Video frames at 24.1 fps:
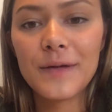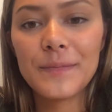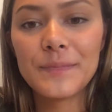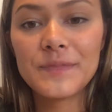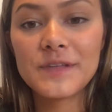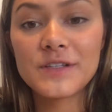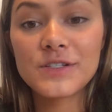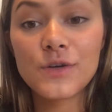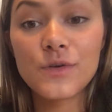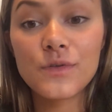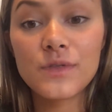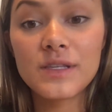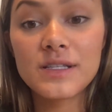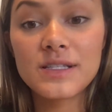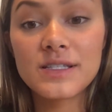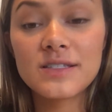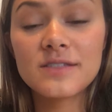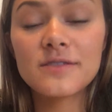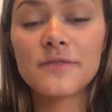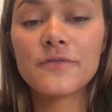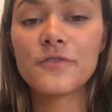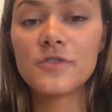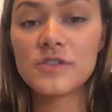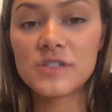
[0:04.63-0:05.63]
This is
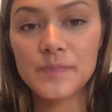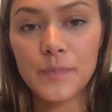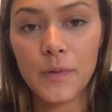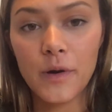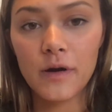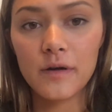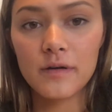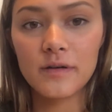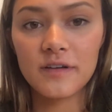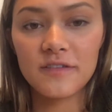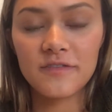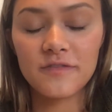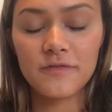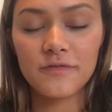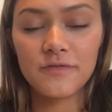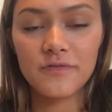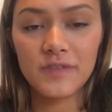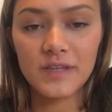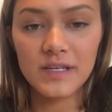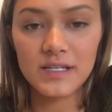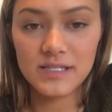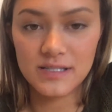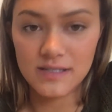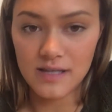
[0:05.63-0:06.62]
the first part of
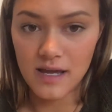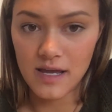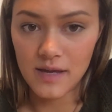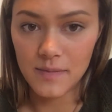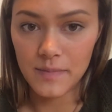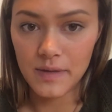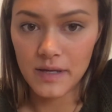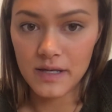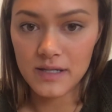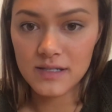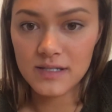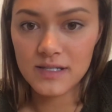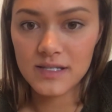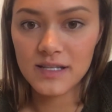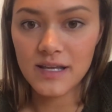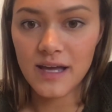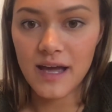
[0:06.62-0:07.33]
the assignment.